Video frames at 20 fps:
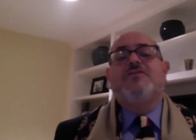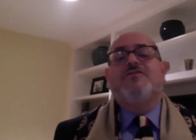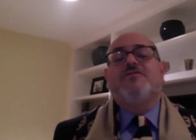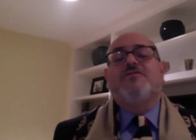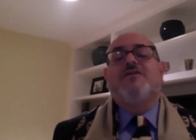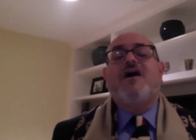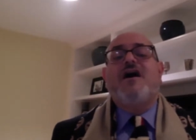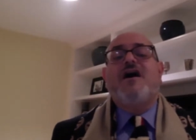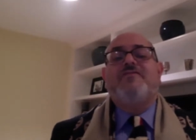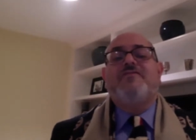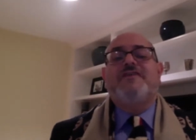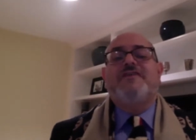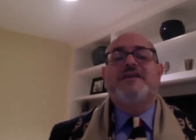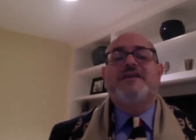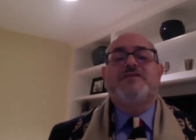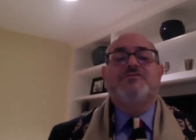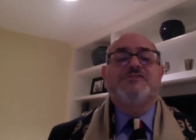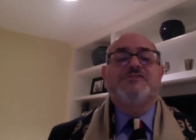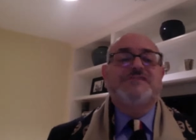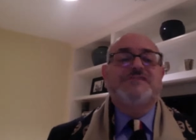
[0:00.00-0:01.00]
are often
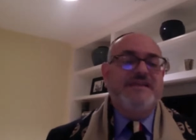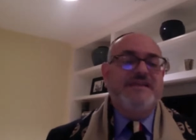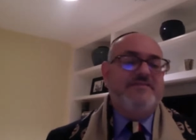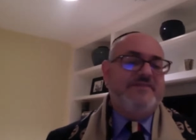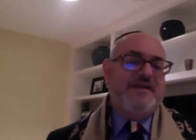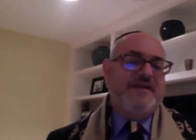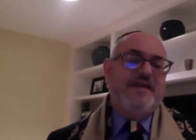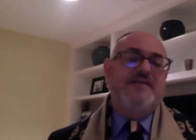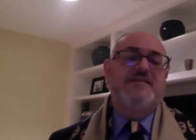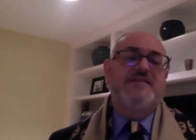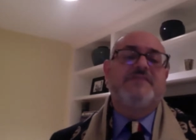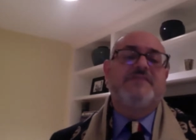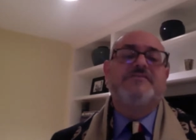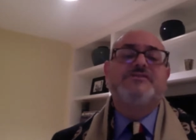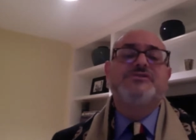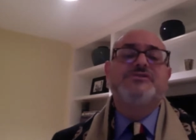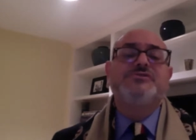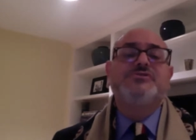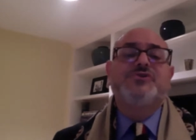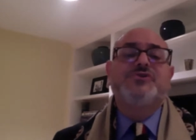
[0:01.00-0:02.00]
at the receiving end of a
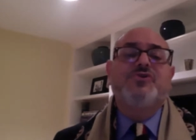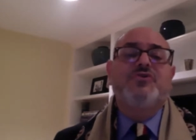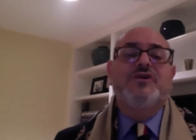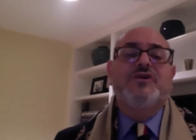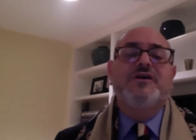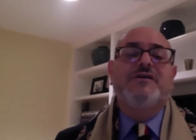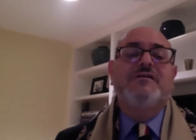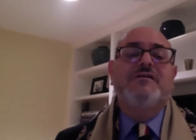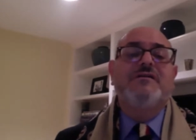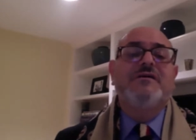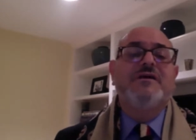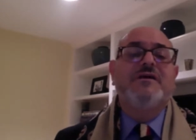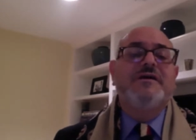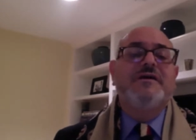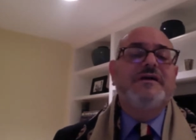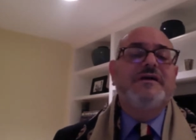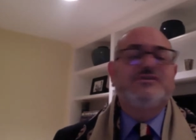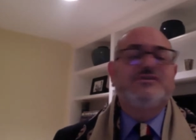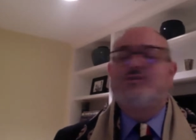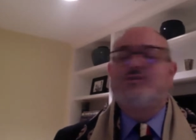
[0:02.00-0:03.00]
tutorial
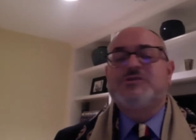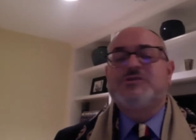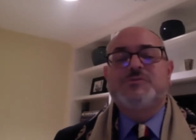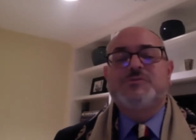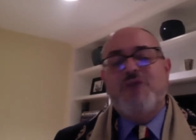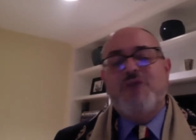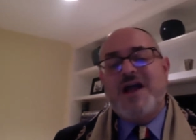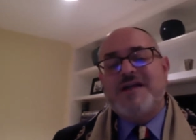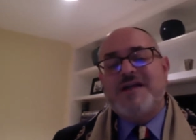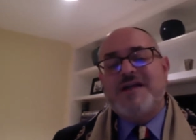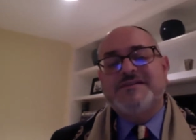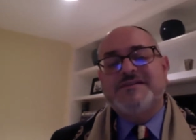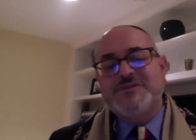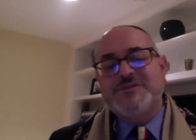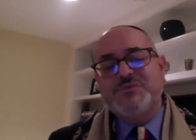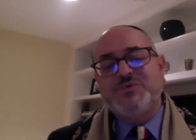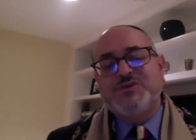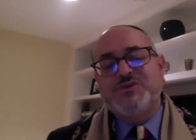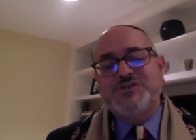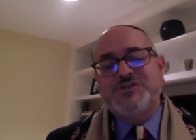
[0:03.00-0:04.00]
in Jewish practice
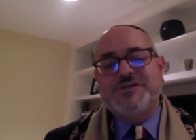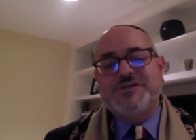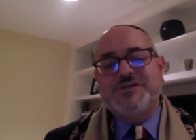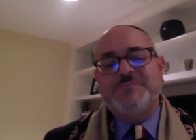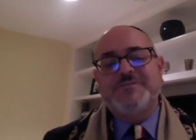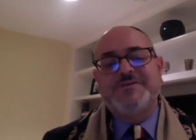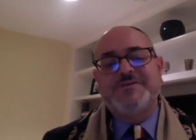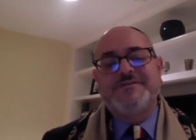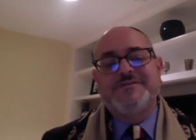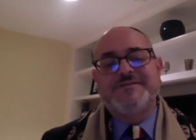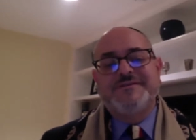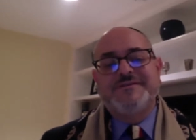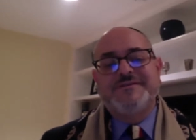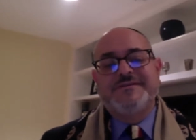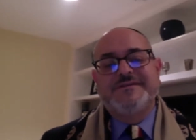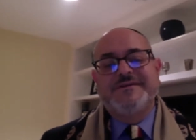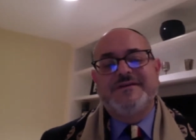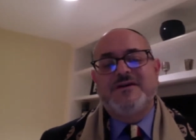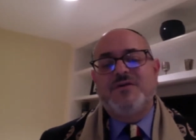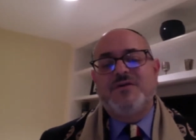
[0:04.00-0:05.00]
and worship,
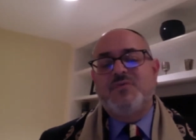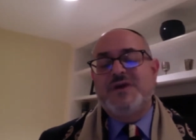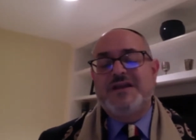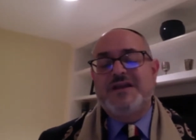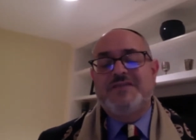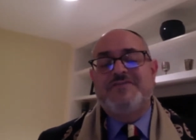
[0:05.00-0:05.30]
when in